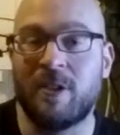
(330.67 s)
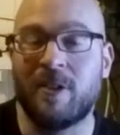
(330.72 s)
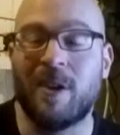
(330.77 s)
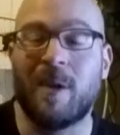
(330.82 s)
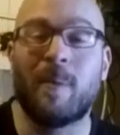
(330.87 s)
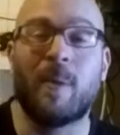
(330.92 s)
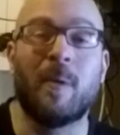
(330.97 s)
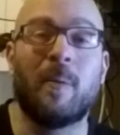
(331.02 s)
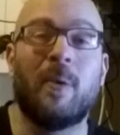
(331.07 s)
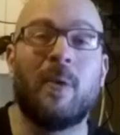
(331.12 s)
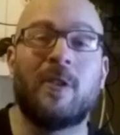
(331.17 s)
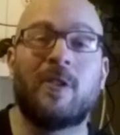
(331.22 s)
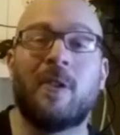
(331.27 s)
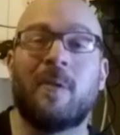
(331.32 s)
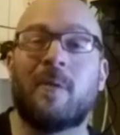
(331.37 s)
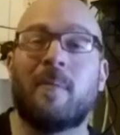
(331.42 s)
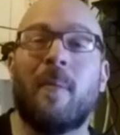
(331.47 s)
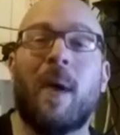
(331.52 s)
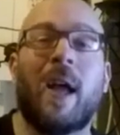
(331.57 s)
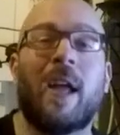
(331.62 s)
Your number of
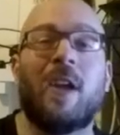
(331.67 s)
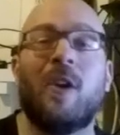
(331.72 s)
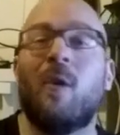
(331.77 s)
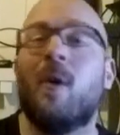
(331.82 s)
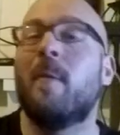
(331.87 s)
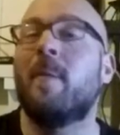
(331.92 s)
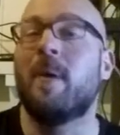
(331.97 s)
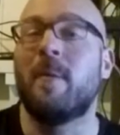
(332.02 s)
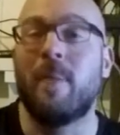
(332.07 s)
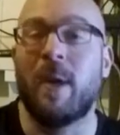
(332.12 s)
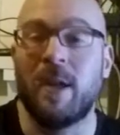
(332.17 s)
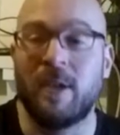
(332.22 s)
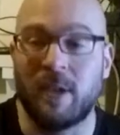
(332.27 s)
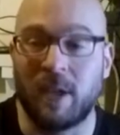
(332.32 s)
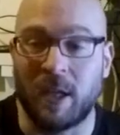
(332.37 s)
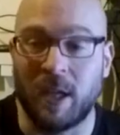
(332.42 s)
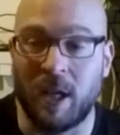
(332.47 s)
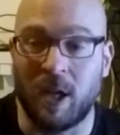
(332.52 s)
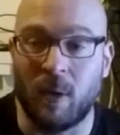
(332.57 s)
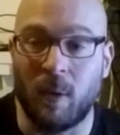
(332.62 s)
push-ups might go up in
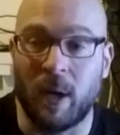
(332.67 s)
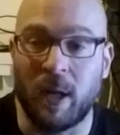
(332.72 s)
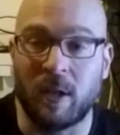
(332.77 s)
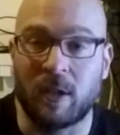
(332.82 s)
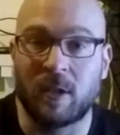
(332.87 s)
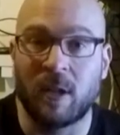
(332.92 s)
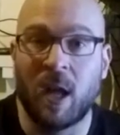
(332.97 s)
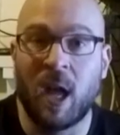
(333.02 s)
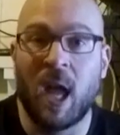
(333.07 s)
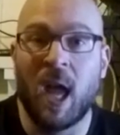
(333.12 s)
basic anyways.